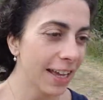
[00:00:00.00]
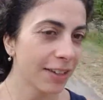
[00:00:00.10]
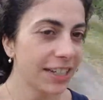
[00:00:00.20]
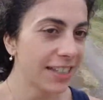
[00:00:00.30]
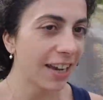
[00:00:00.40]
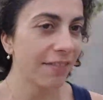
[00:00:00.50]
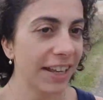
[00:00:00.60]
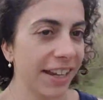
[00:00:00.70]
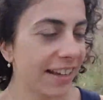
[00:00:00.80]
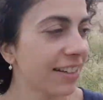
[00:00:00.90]
I'm going to turn
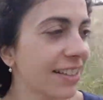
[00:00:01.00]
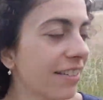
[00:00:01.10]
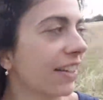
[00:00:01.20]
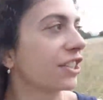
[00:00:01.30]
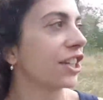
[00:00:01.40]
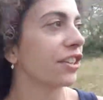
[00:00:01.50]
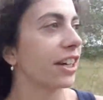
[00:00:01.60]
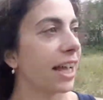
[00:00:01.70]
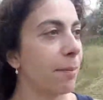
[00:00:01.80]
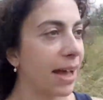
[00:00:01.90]
around now because I've actually got to
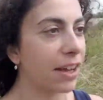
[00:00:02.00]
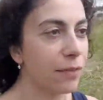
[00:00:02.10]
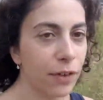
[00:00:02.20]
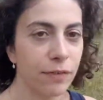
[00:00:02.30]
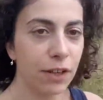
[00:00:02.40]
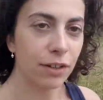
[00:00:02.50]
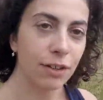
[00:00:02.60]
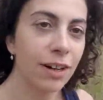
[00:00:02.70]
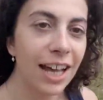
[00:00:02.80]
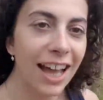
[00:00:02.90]
get back for a phone
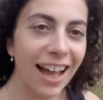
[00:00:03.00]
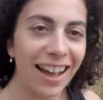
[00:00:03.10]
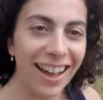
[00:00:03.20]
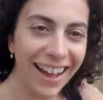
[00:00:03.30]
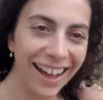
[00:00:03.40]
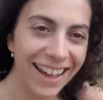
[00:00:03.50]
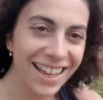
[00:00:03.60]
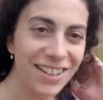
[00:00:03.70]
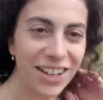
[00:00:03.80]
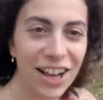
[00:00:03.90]
call.
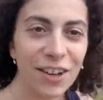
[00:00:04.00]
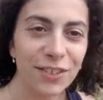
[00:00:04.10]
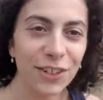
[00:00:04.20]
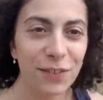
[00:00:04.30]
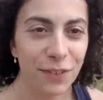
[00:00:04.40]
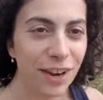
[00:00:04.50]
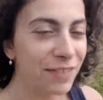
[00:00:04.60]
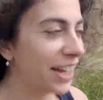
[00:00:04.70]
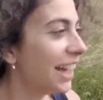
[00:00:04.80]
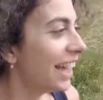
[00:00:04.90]
I can't walk forever.